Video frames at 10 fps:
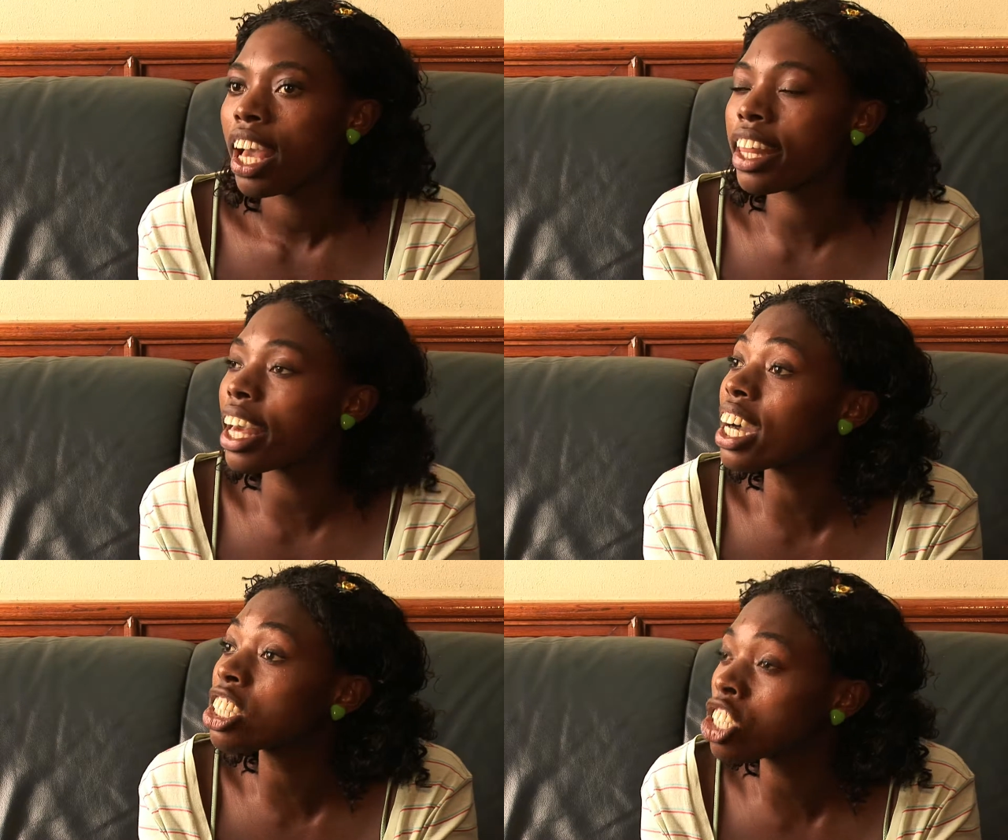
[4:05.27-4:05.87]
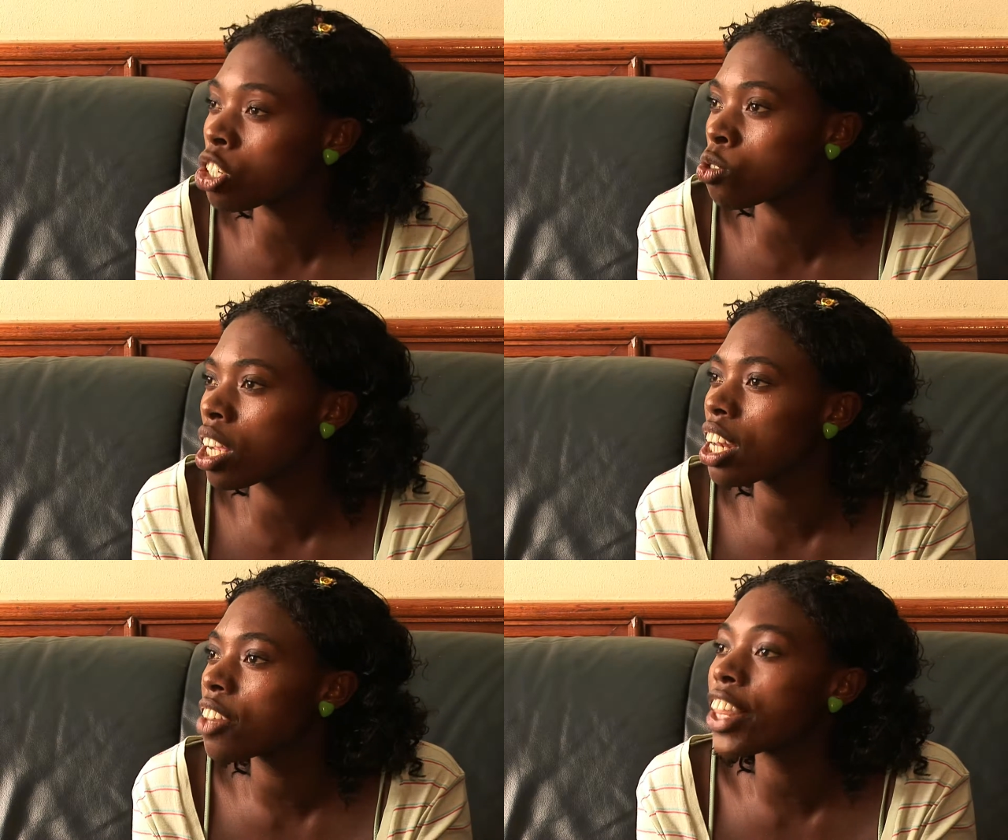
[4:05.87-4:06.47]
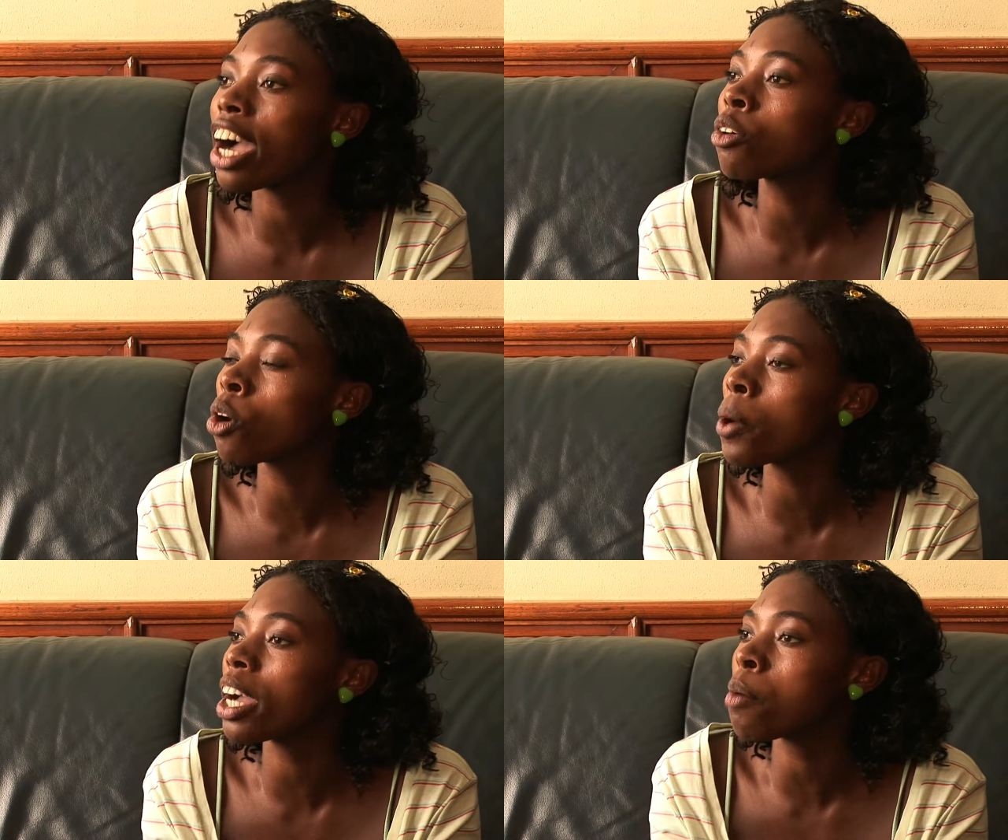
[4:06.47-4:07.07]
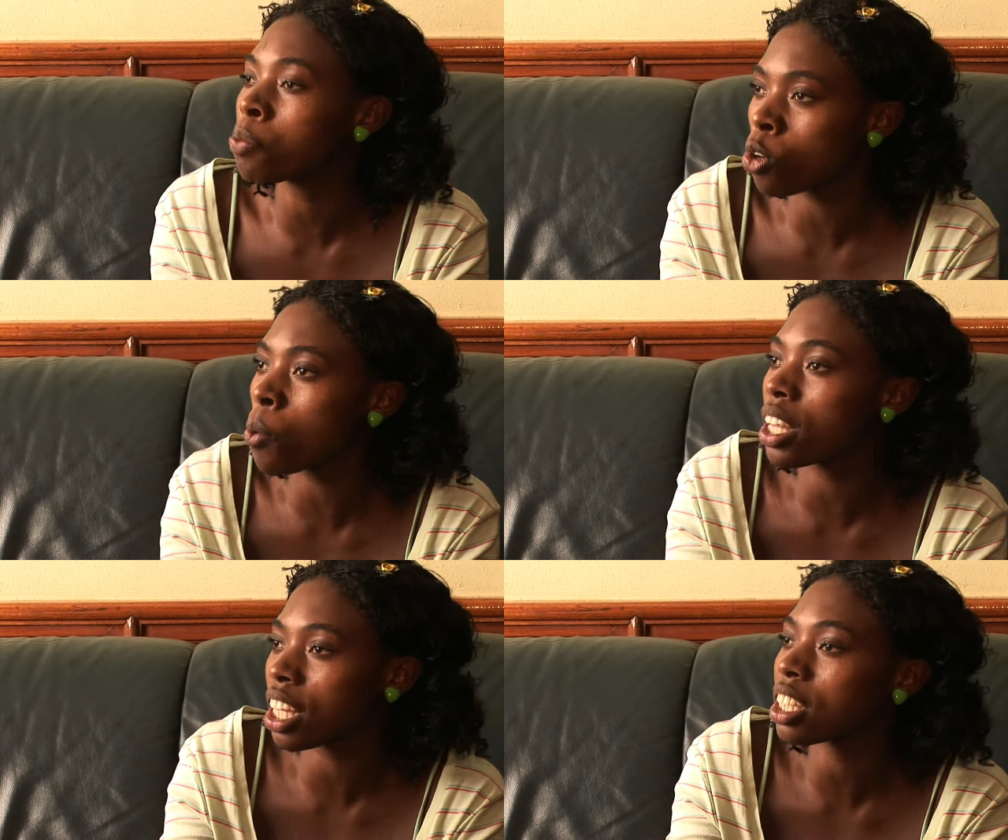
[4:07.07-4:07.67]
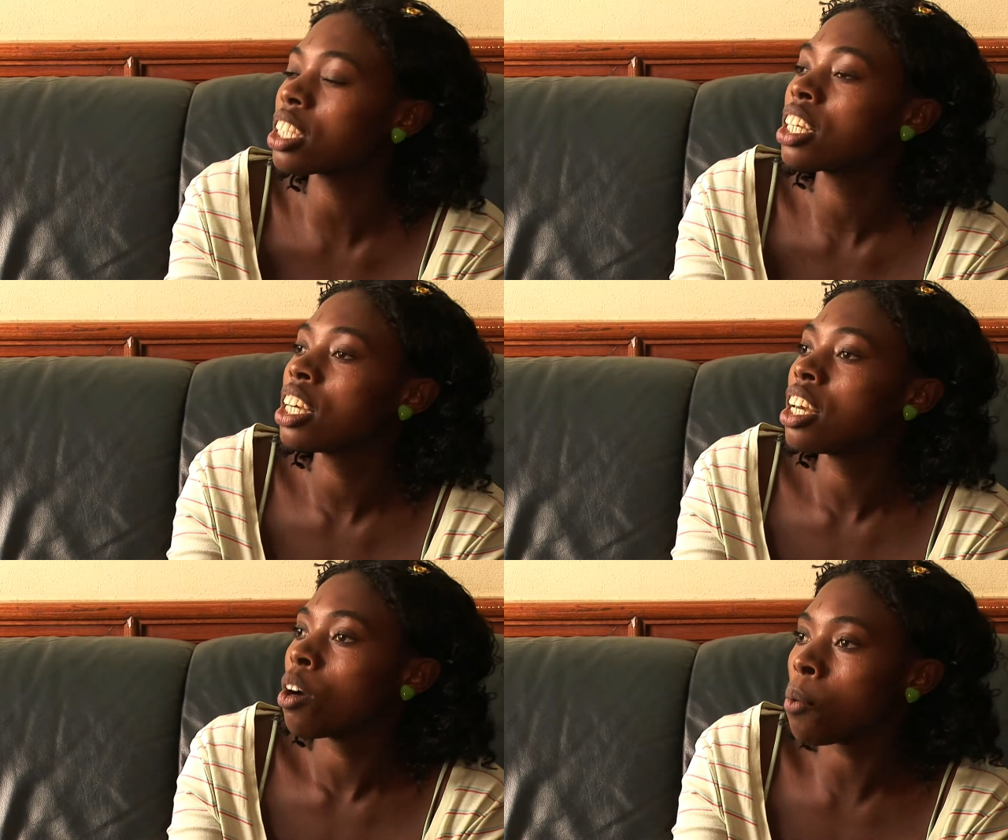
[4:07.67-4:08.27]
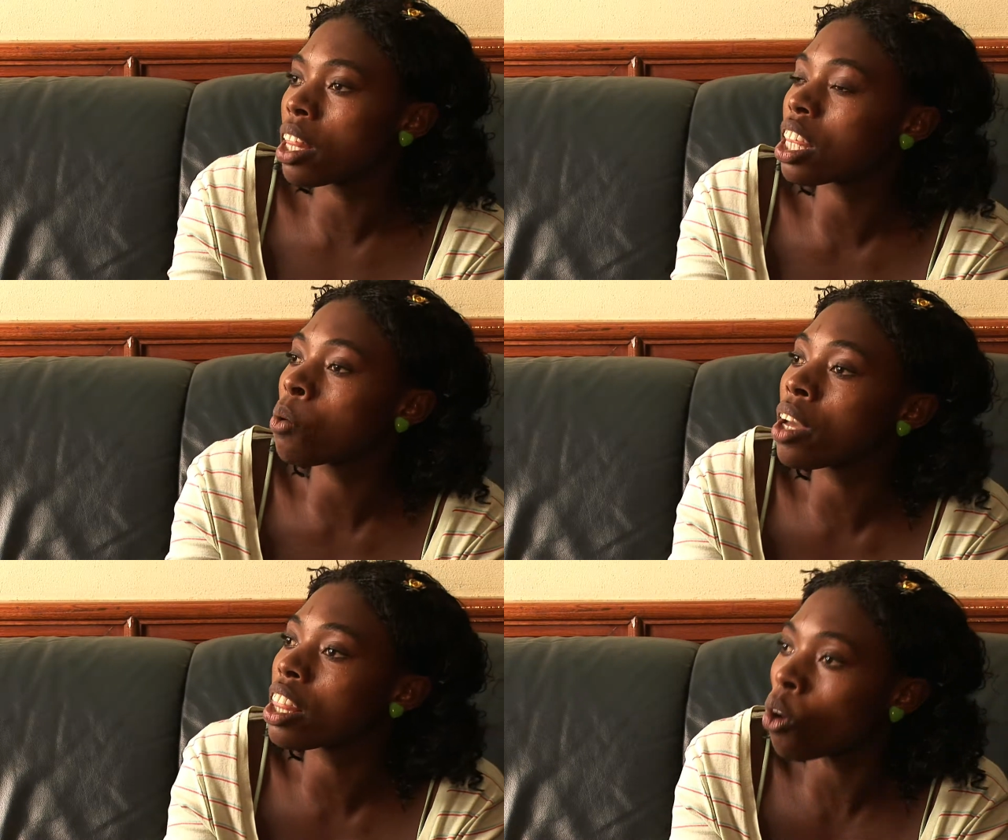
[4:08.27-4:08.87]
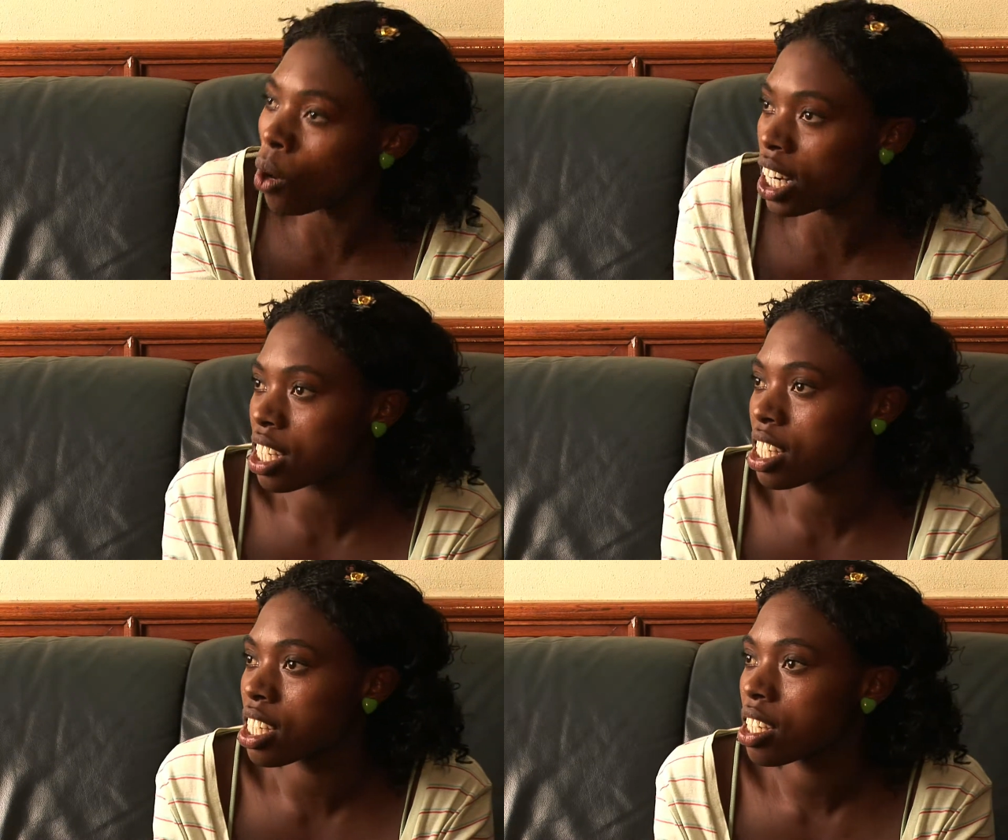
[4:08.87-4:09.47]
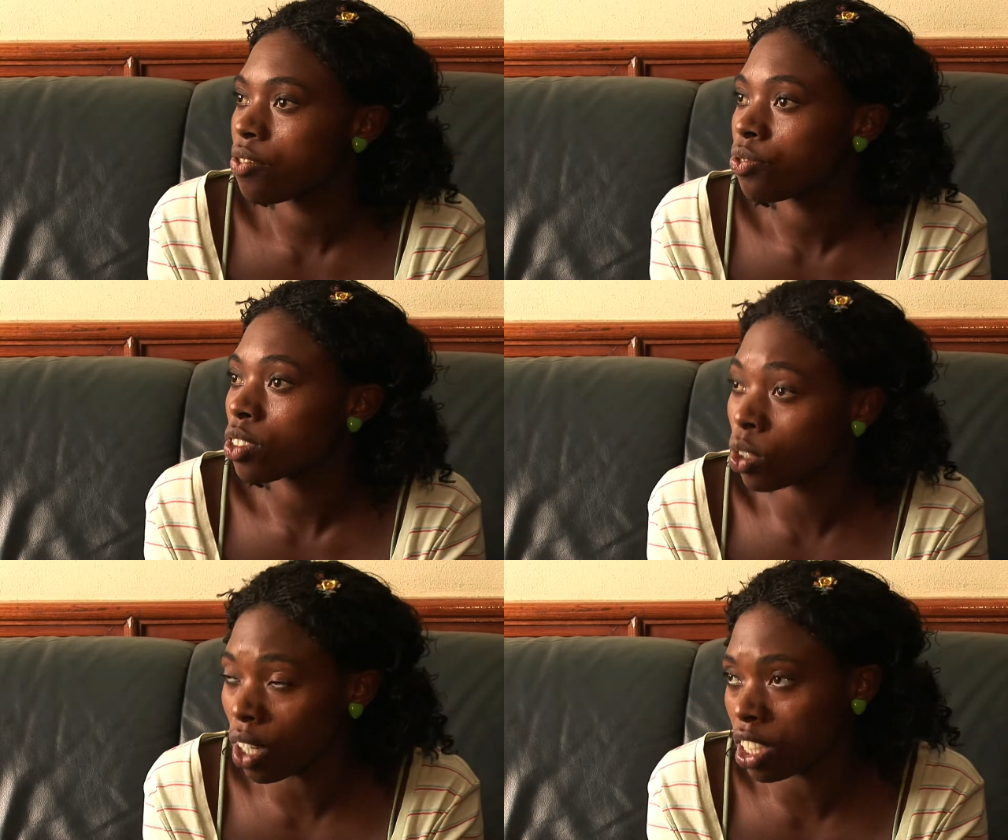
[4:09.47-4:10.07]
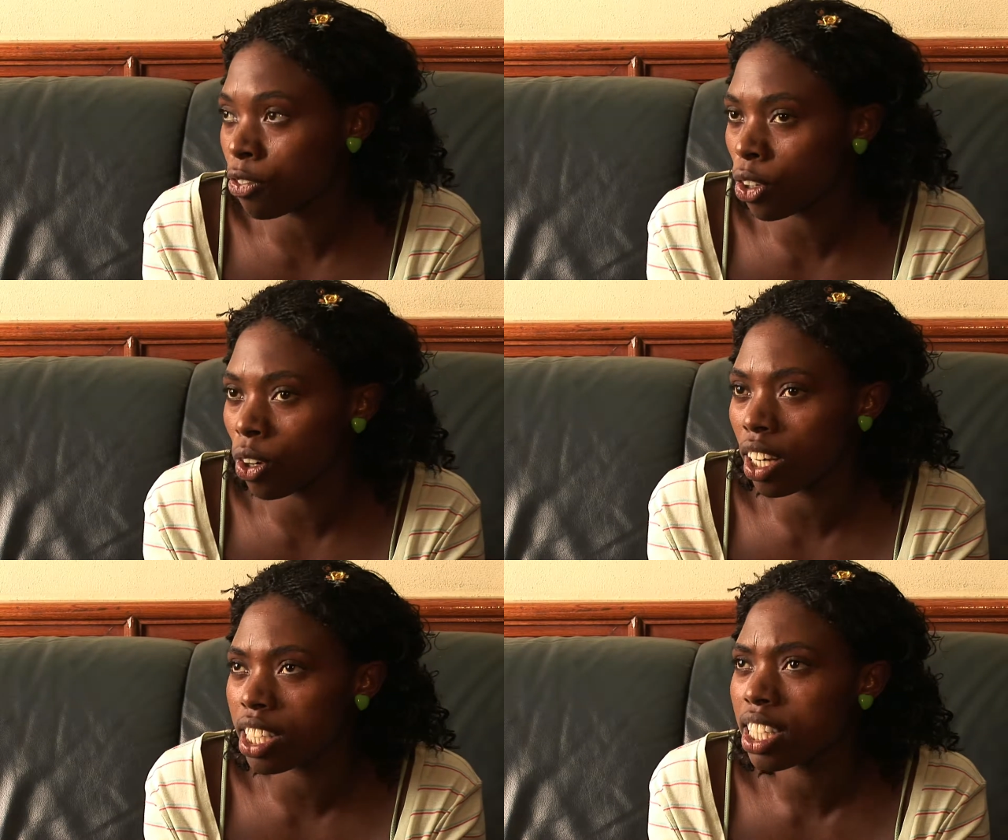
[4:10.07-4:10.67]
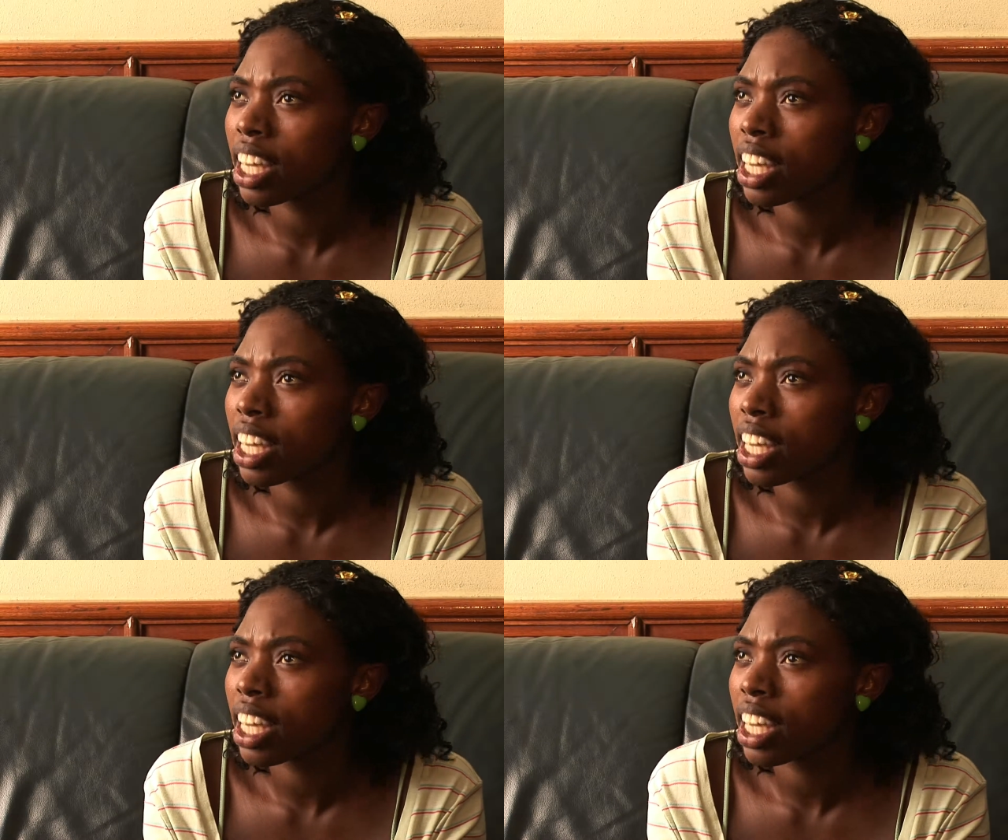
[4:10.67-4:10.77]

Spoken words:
The young children, they are growing up knowing that with honesty, you achieve your goals.